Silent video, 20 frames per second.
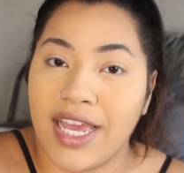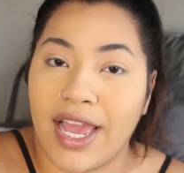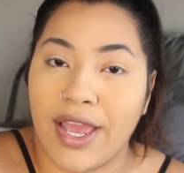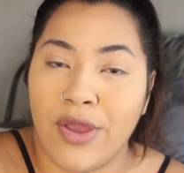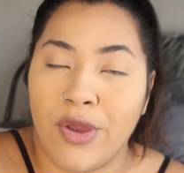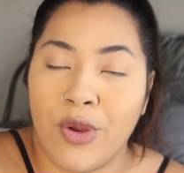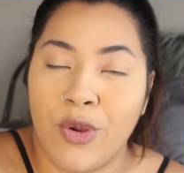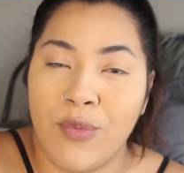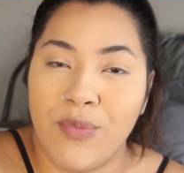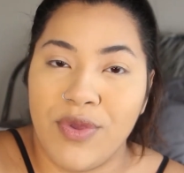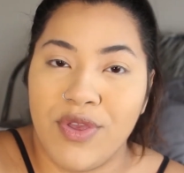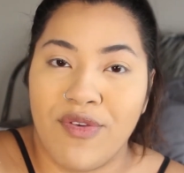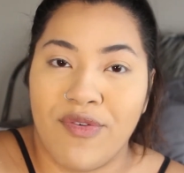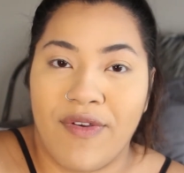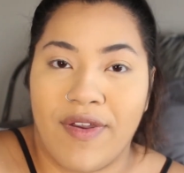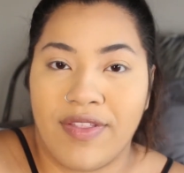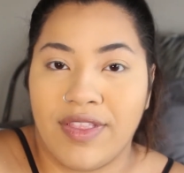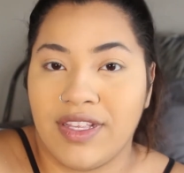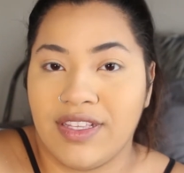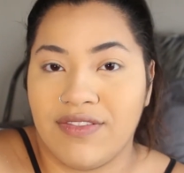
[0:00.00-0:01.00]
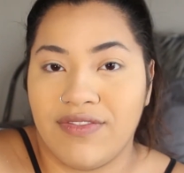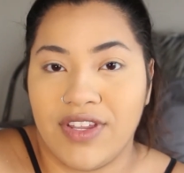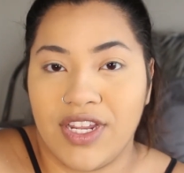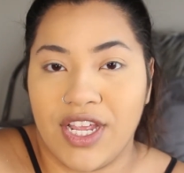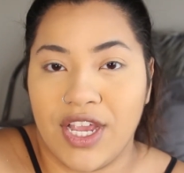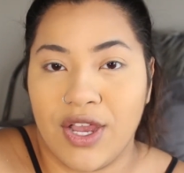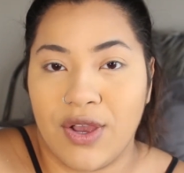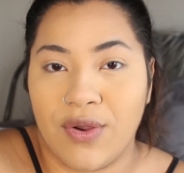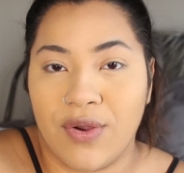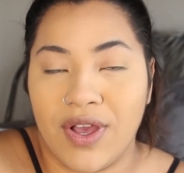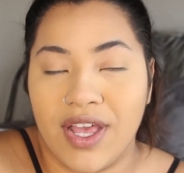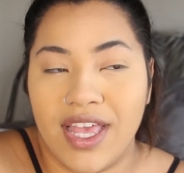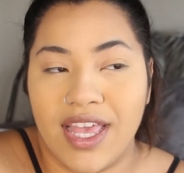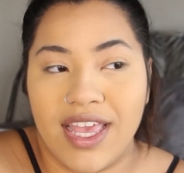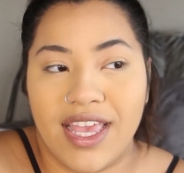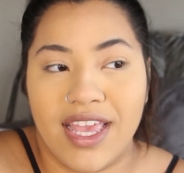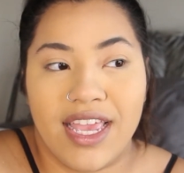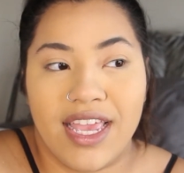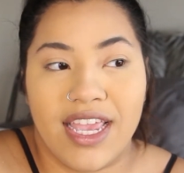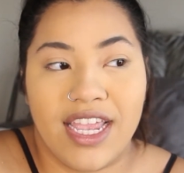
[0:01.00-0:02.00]
I hope you found this video
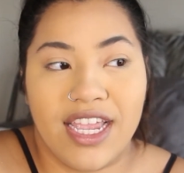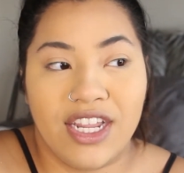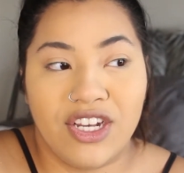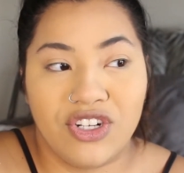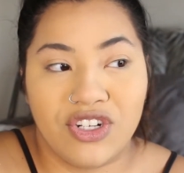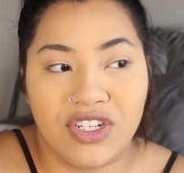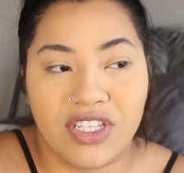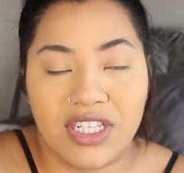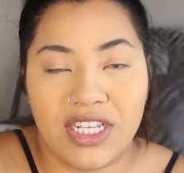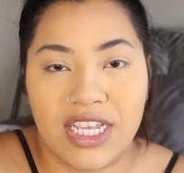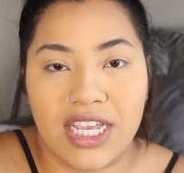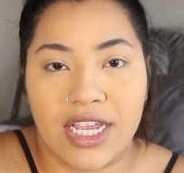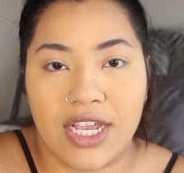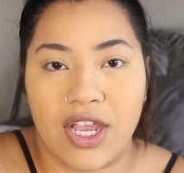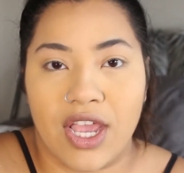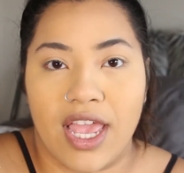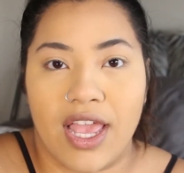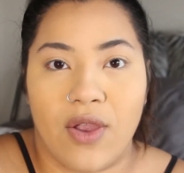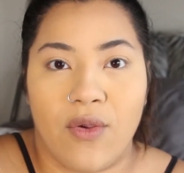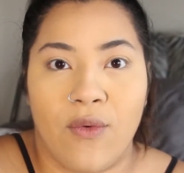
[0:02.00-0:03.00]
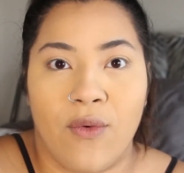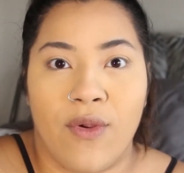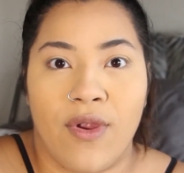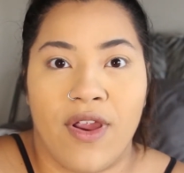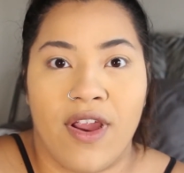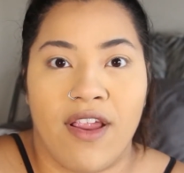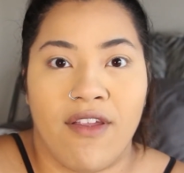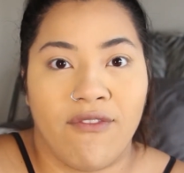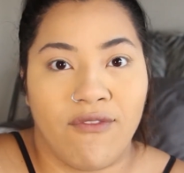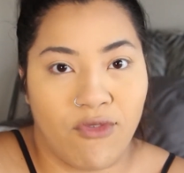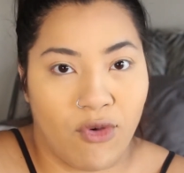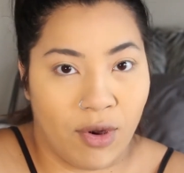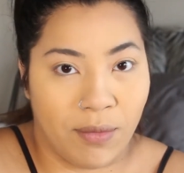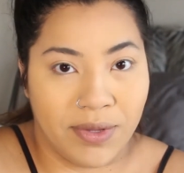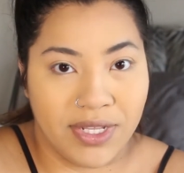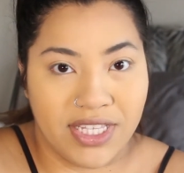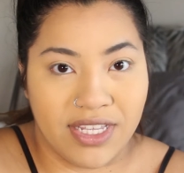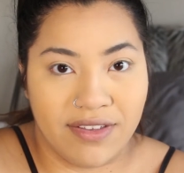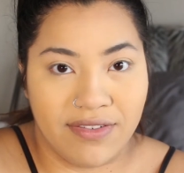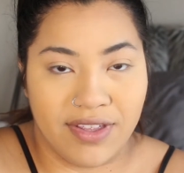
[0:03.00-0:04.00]
interesting or
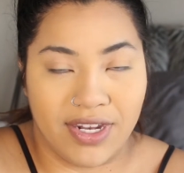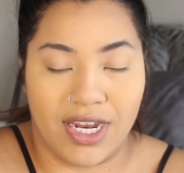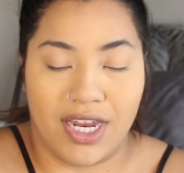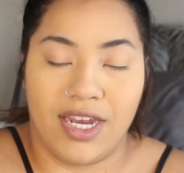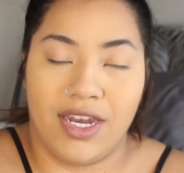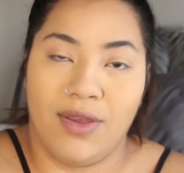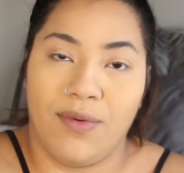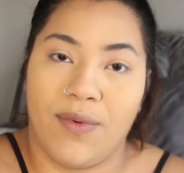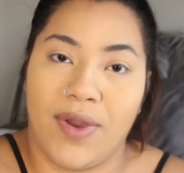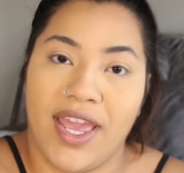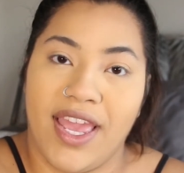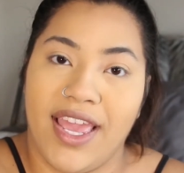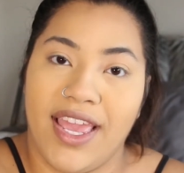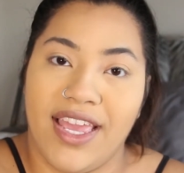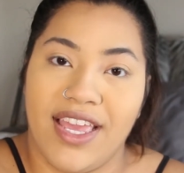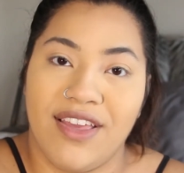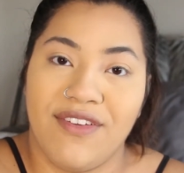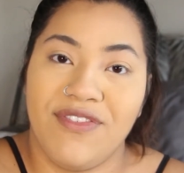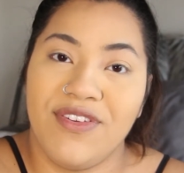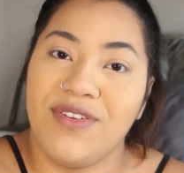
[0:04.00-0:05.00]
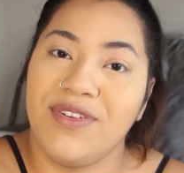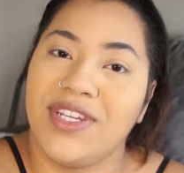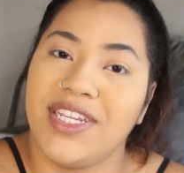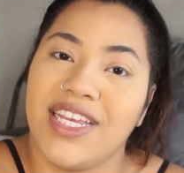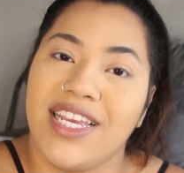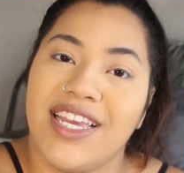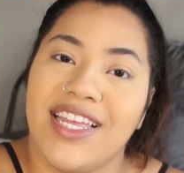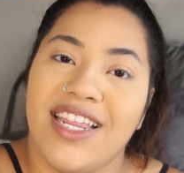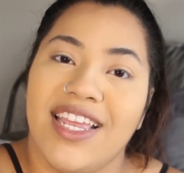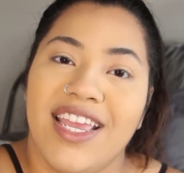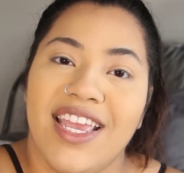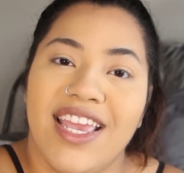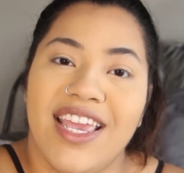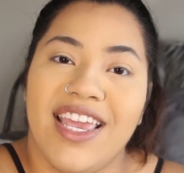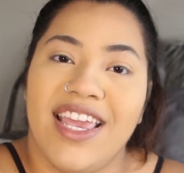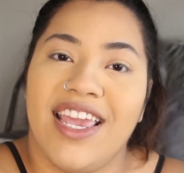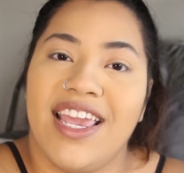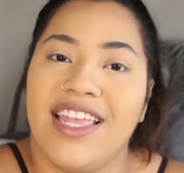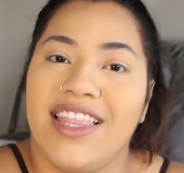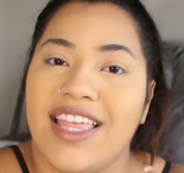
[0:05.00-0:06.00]
informative in any way. If you did,
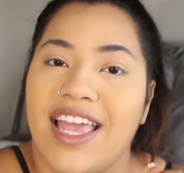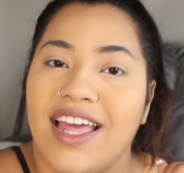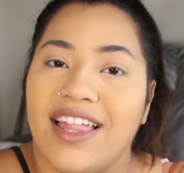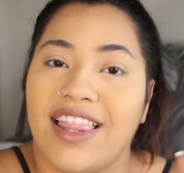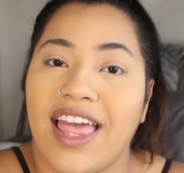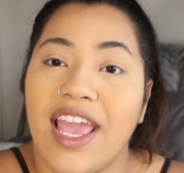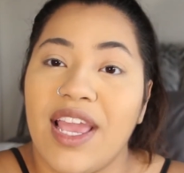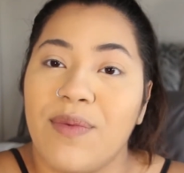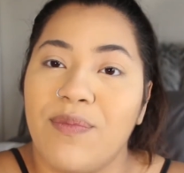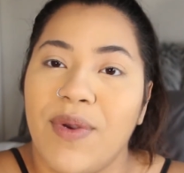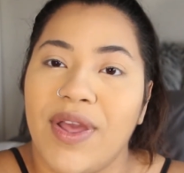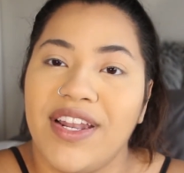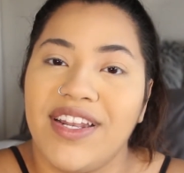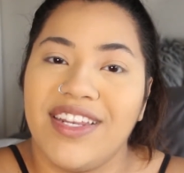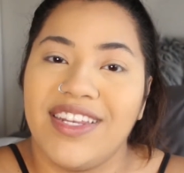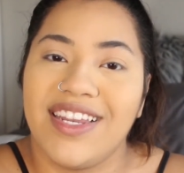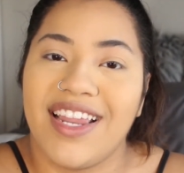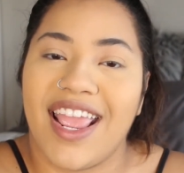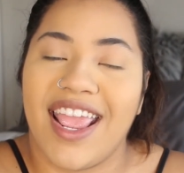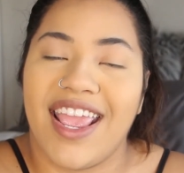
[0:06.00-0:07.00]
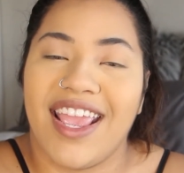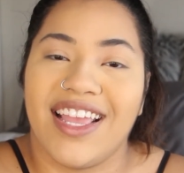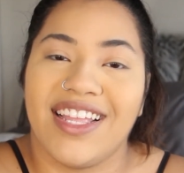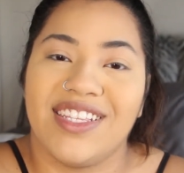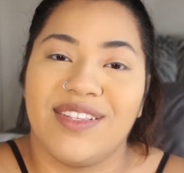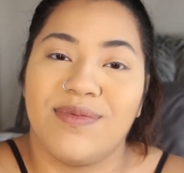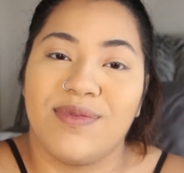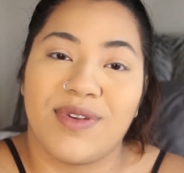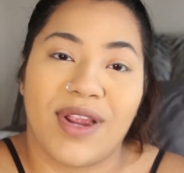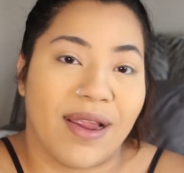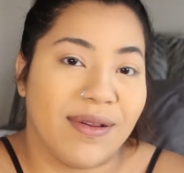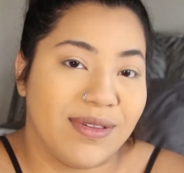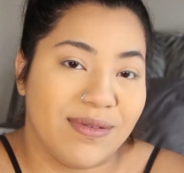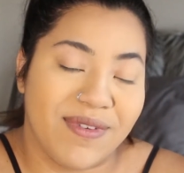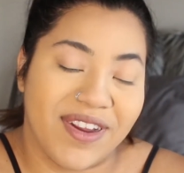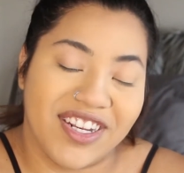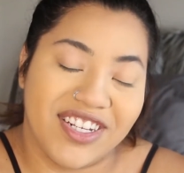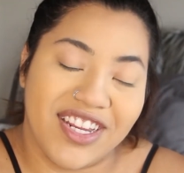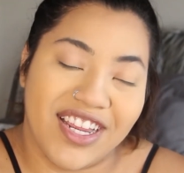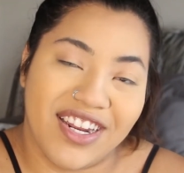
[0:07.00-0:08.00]
hit that like button and subscribe to
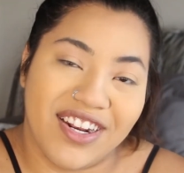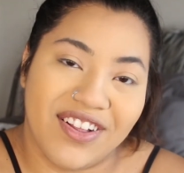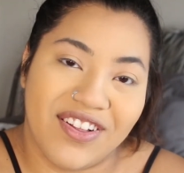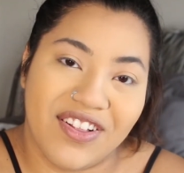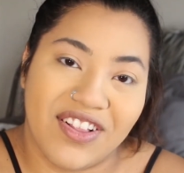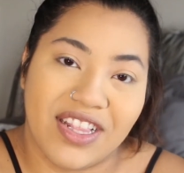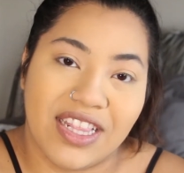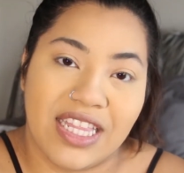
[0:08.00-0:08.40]
my channel.